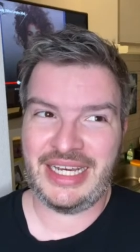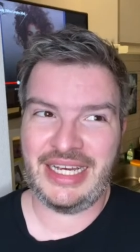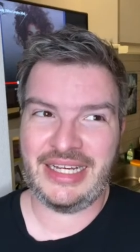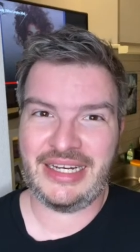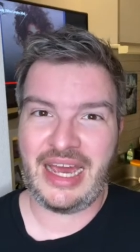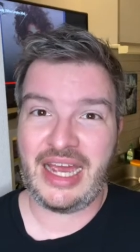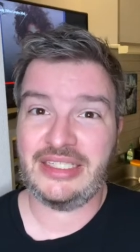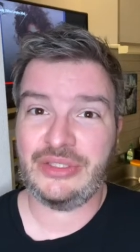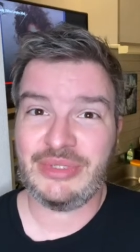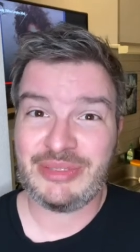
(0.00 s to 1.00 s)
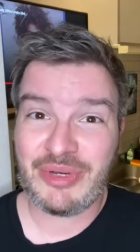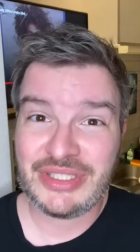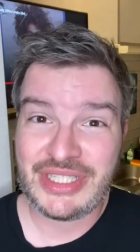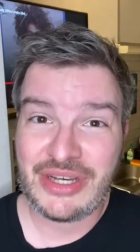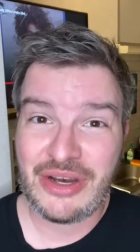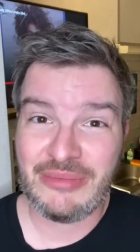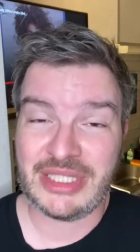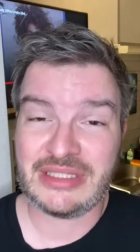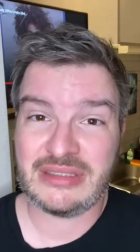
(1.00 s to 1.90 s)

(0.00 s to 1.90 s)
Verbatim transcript: And I do respond to the comments.